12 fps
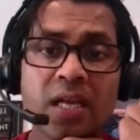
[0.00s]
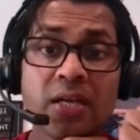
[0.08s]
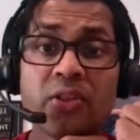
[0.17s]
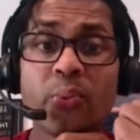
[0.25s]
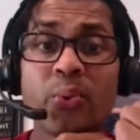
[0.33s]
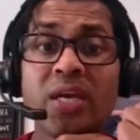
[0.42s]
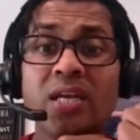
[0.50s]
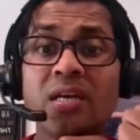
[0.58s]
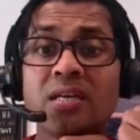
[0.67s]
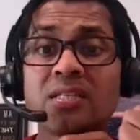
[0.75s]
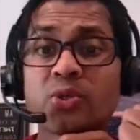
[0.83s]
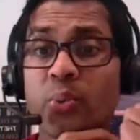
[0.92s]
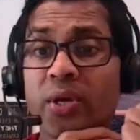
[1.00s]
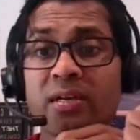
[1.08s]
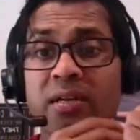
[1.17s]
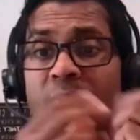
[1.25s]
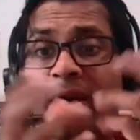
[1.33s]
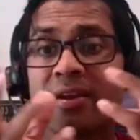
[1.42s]
the readers
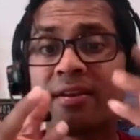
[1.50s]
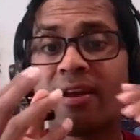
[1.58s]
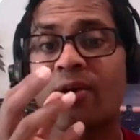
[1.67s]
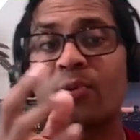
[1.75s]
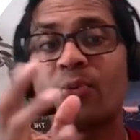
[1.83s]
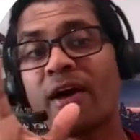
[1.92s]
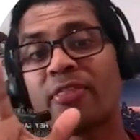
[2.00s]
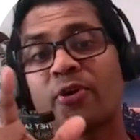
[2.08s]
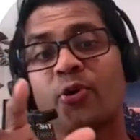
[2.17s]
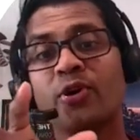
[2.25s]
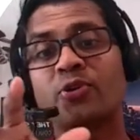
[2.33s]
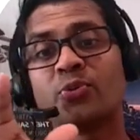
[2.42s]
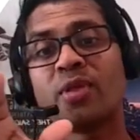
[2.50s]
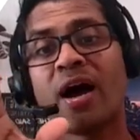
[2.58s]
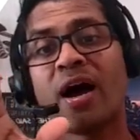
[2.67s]
quickly right now, rather going to the